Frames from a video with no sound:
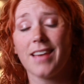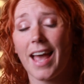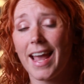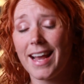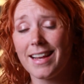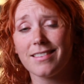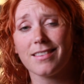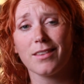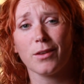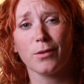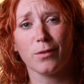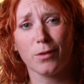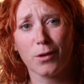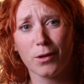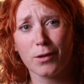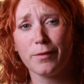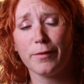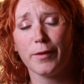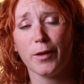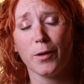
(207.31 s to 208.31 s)
takes those
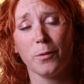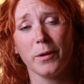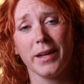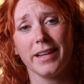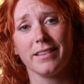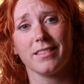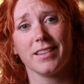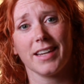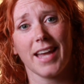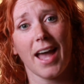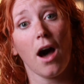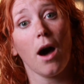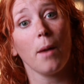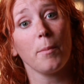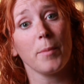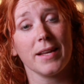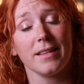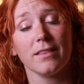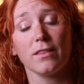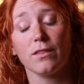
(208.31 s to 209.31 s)
good few weeks to get
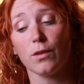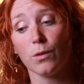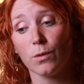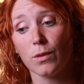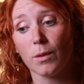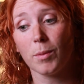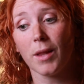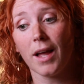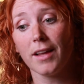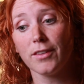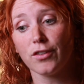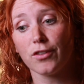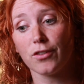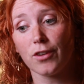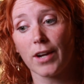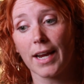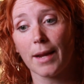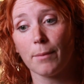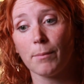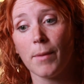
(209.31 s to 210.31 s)
up into the
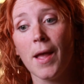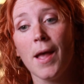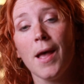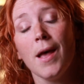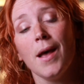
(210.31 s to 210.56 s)
bloodstream.